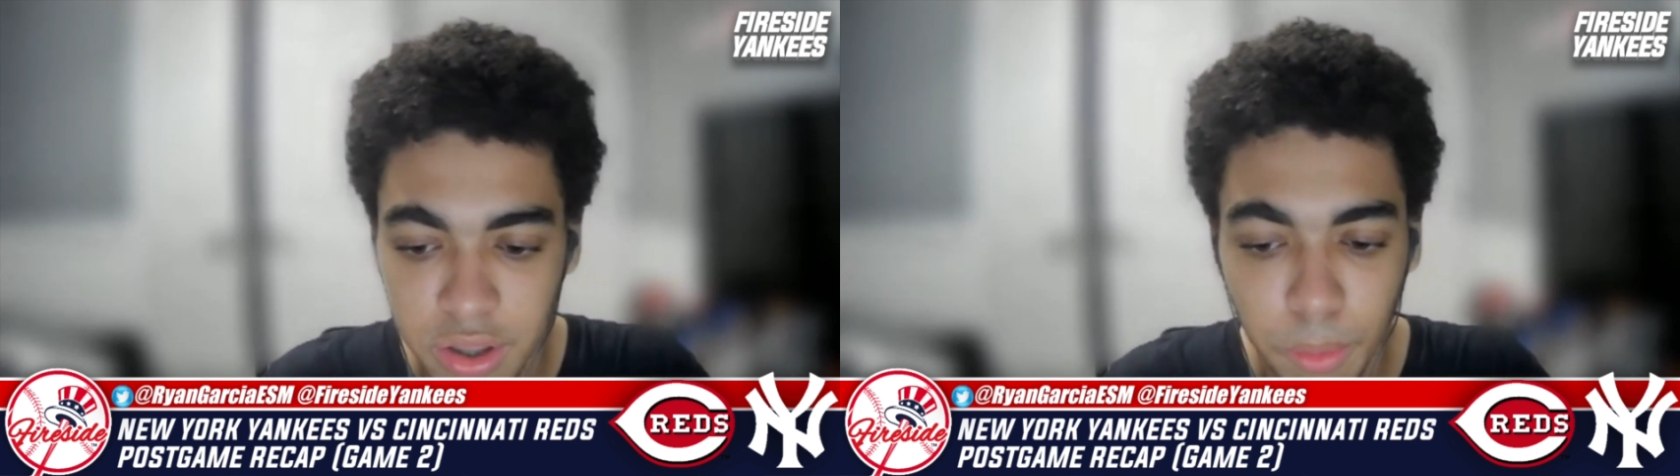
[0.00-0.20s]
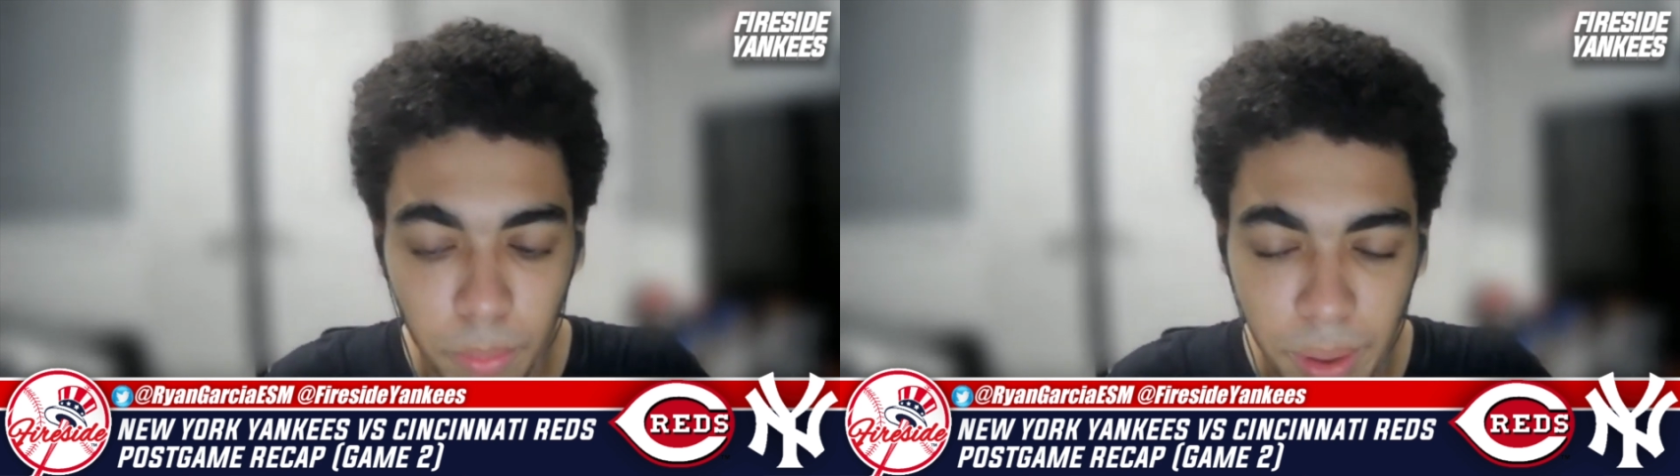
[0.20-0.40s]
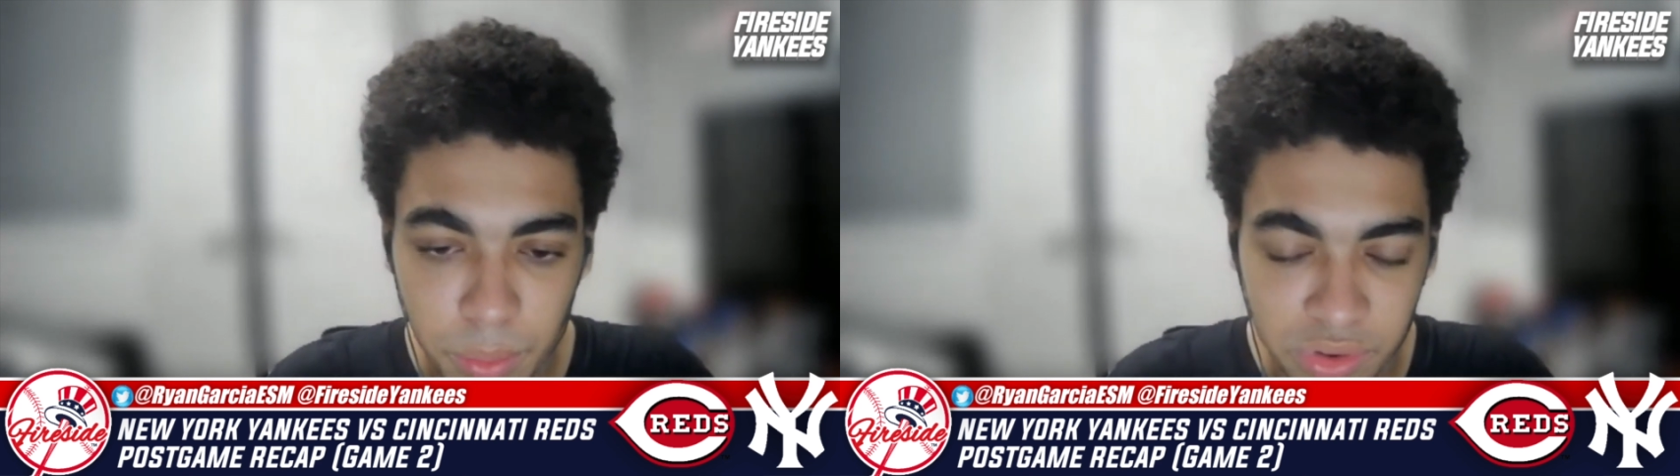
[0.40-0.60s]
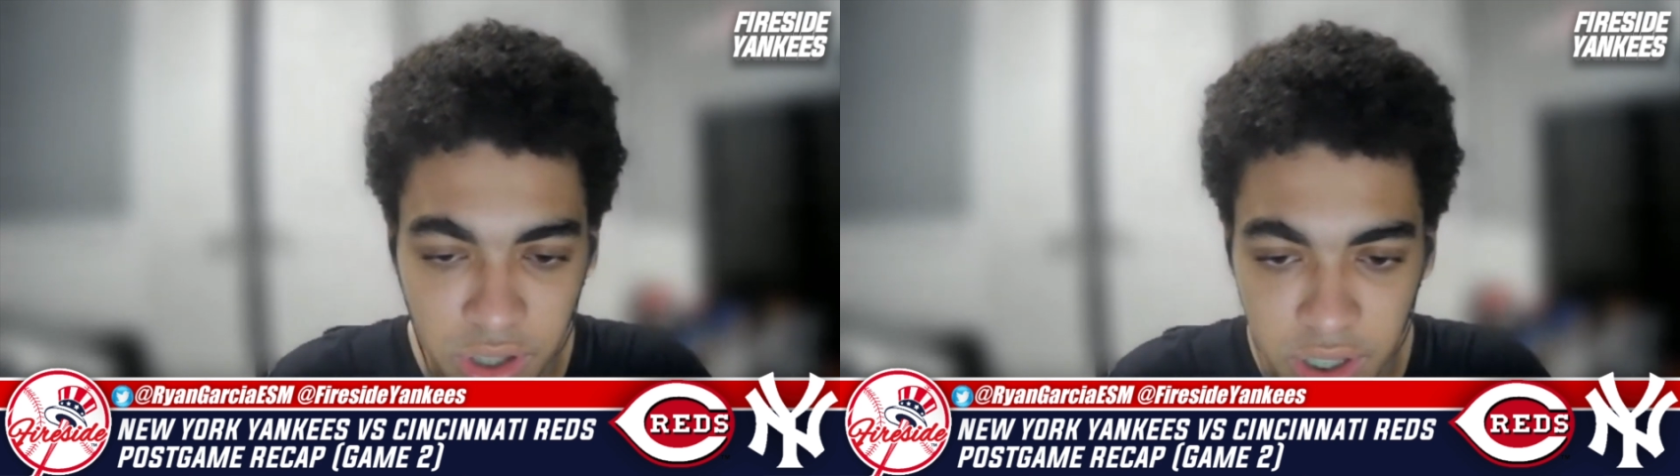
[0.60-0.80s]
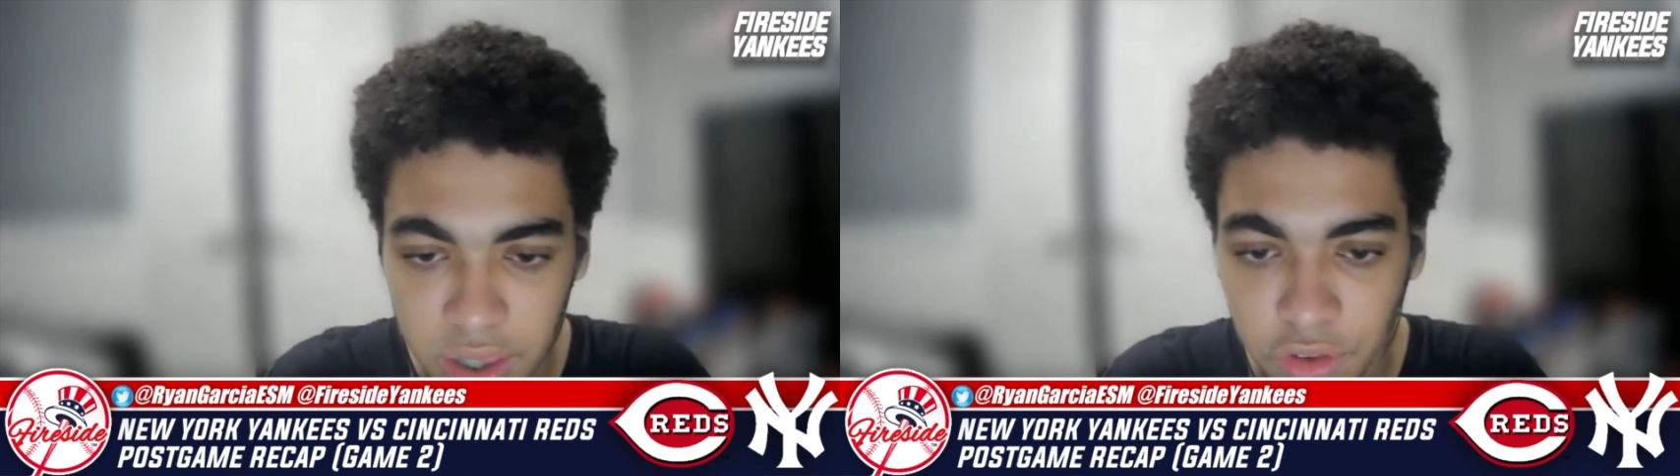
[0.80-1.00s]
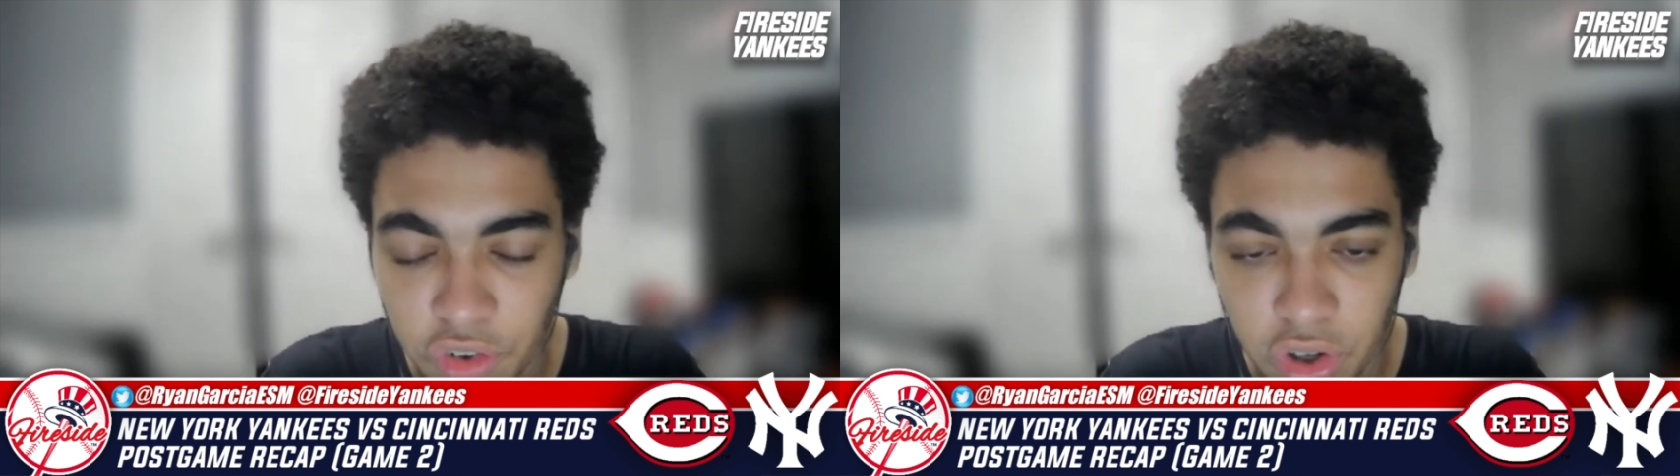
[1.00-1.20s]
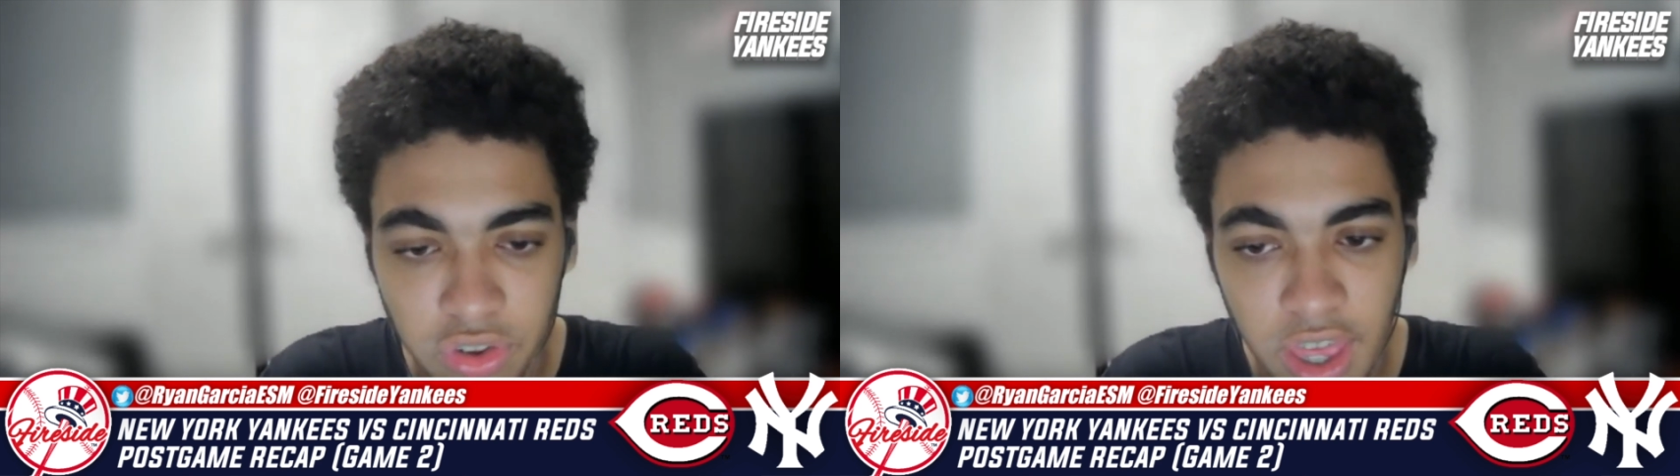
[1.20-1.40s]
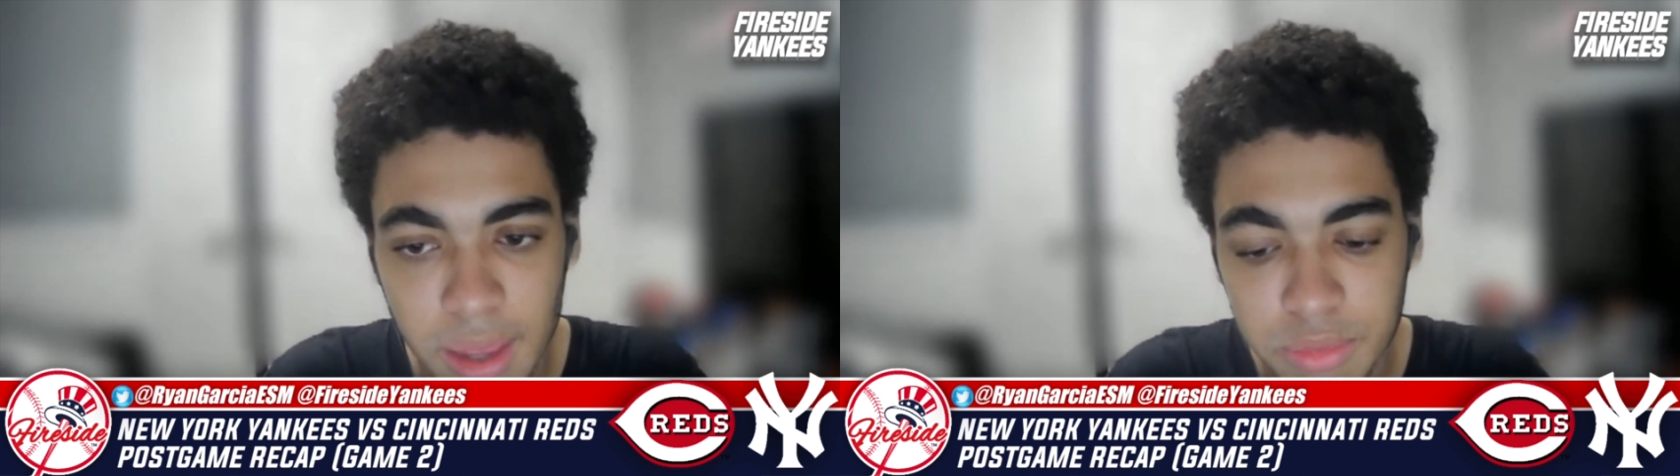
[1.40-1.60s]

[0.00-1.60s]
The bullpen was leaky the first game.